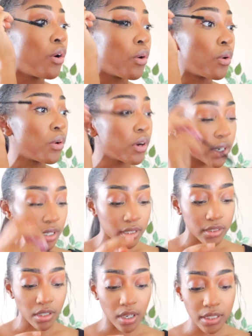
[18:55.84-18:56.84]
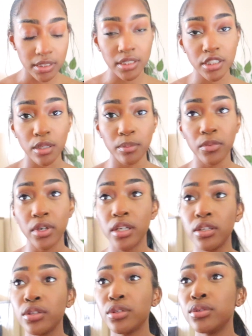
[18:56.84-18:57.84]
or talk to
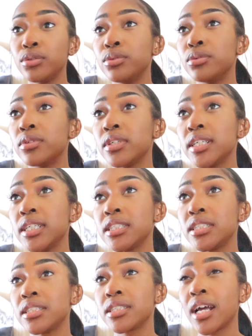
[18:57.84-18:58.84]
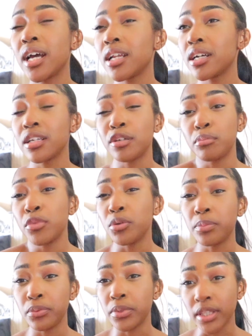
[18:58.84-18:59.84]
someone who is just kind of gonna
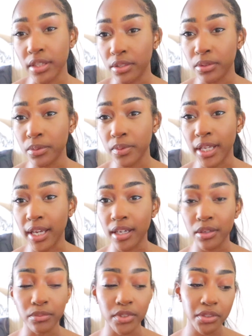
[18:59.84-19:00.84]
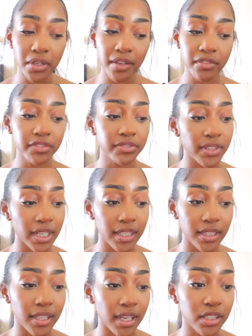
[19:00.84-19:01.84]
mope with you. Like, when you have a
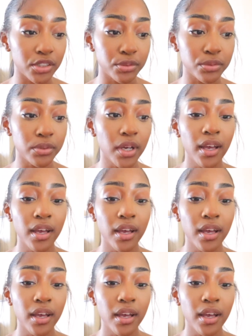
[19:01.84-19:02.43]
friend that you